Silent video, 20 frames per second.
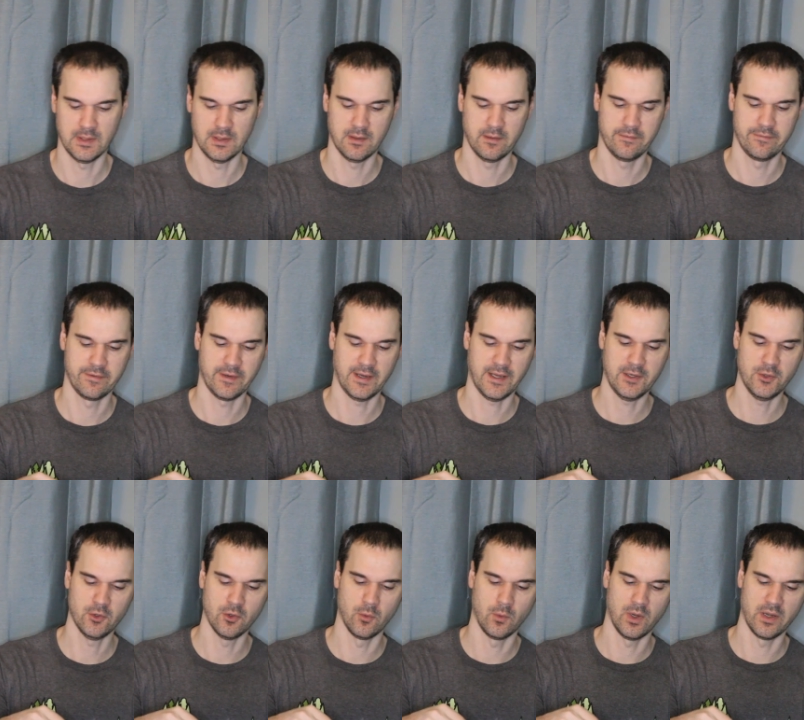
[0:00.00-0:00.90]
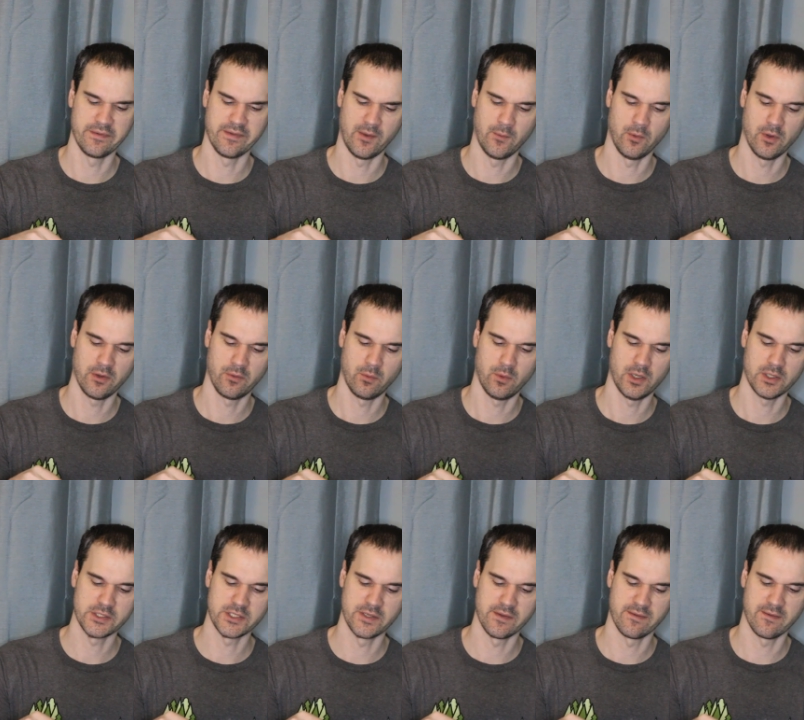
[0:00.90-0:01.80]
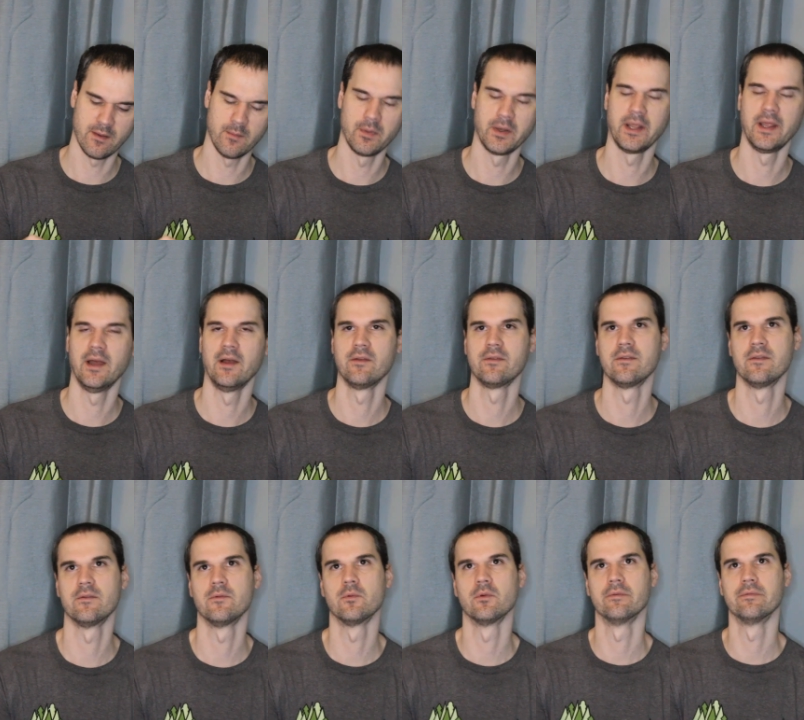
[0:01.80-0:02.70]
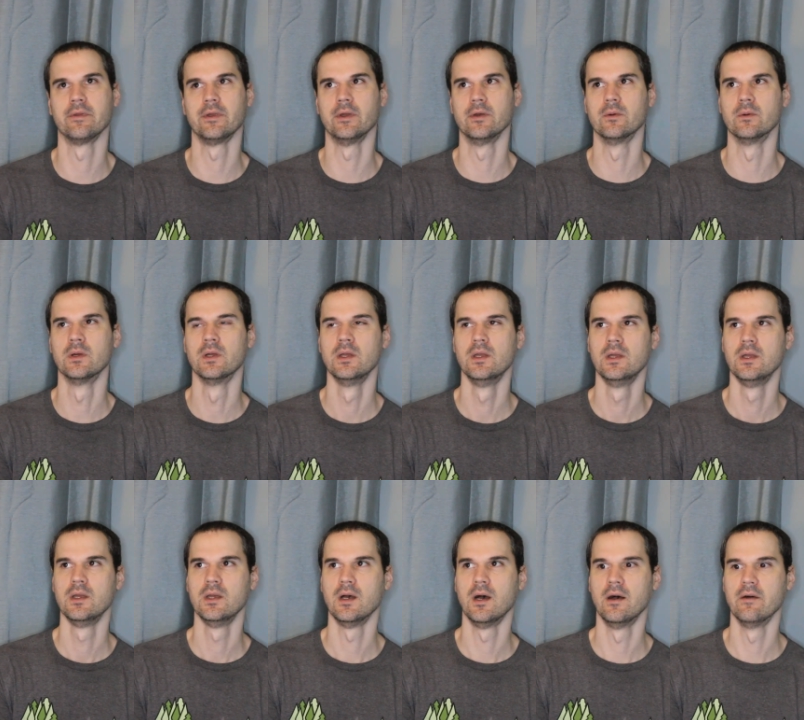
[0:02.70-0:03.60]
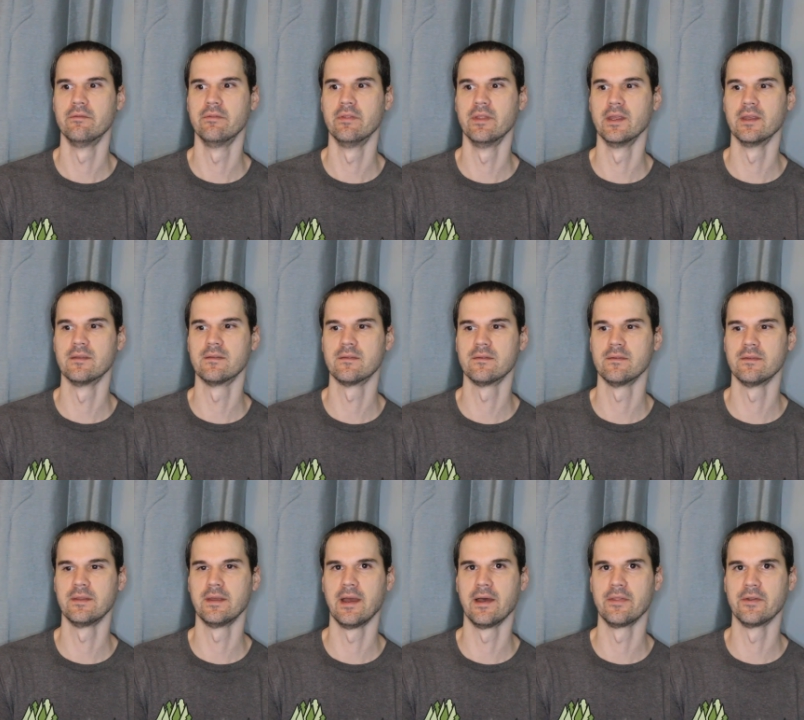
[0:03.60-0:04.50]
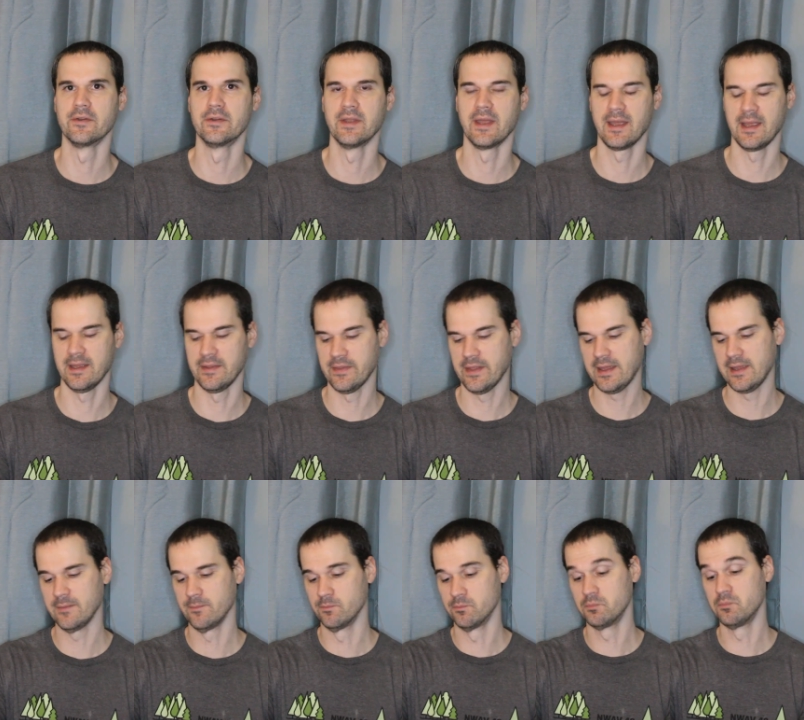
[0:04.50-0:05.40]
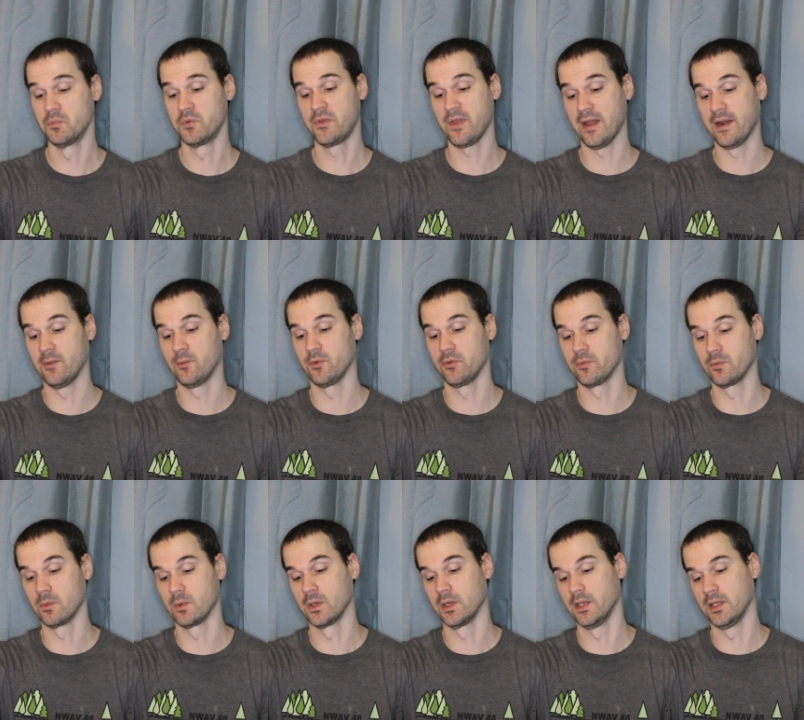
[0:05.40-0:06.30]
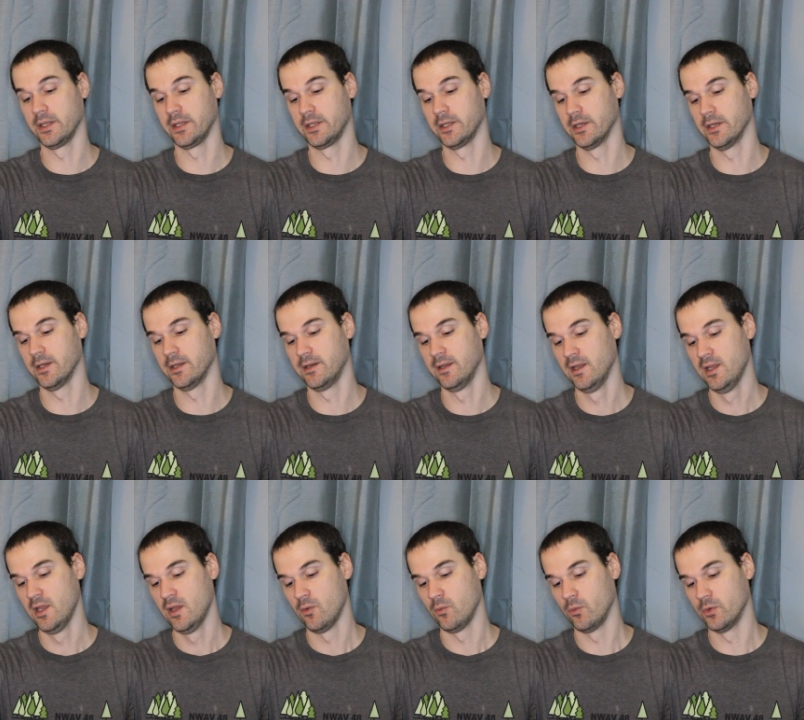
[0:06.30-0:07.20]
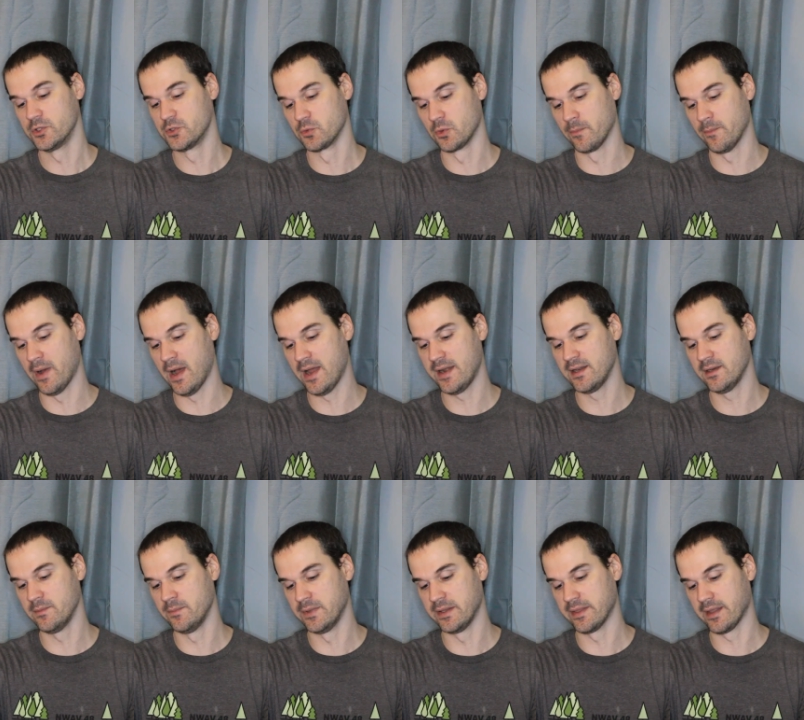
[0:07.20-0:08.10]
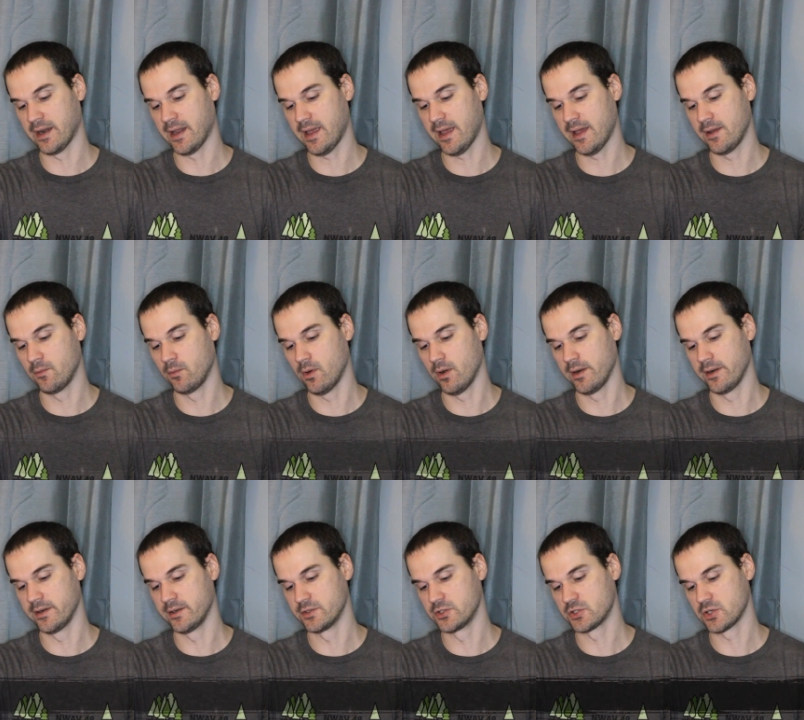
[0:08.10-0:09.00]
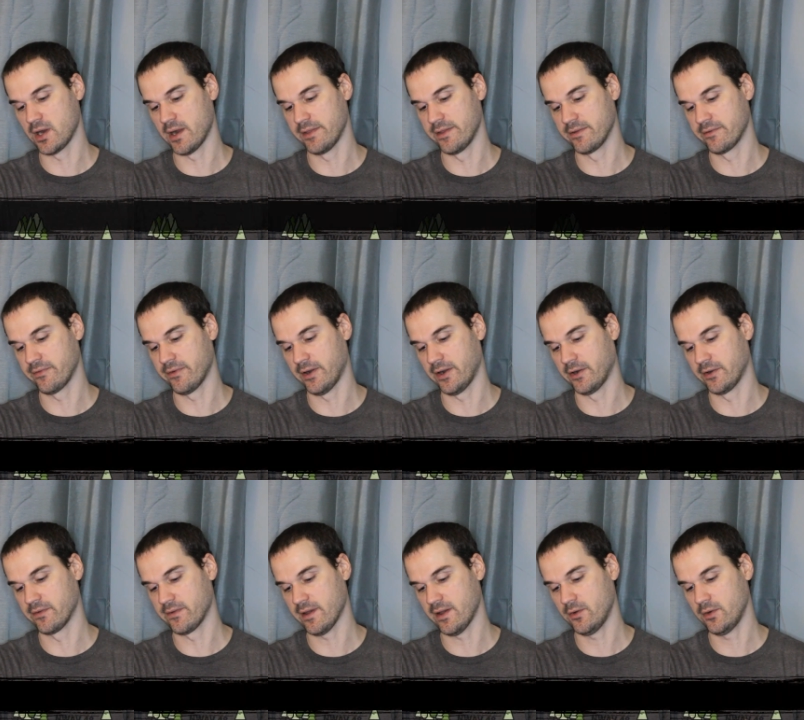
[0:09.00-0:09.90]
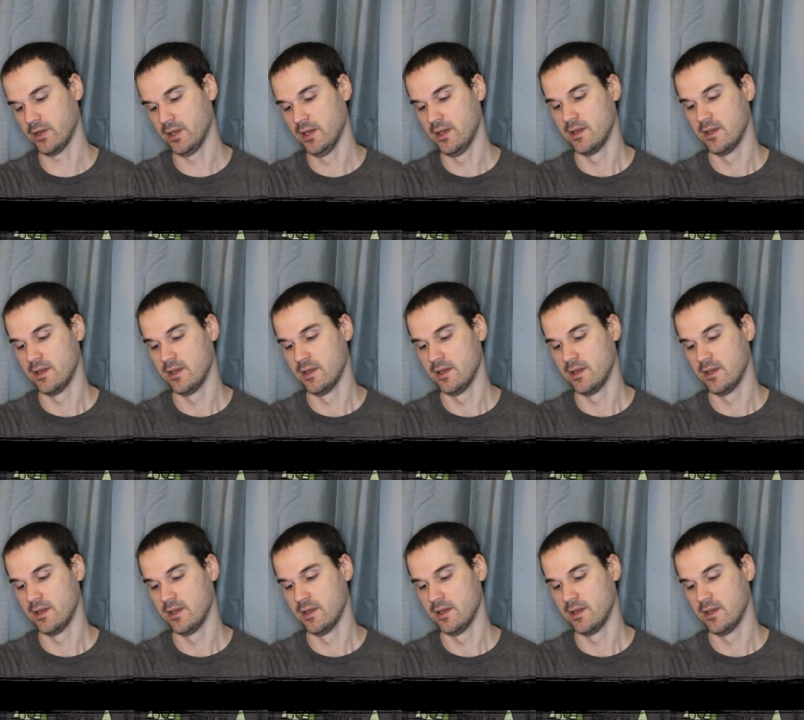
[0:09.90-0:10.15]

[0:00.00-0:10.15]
I forget who it was. I was watching somebody else's review of this the other day, and they said it was really good, which reminded me that I had wanted to try this fragrance out.